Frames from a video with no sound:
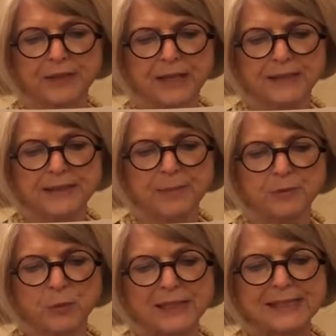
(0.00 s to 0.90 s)

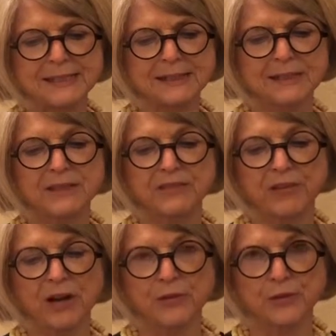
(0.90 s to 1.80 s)
except what he sees the
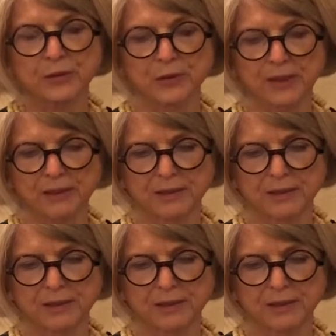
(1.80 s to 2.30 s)
Father doing.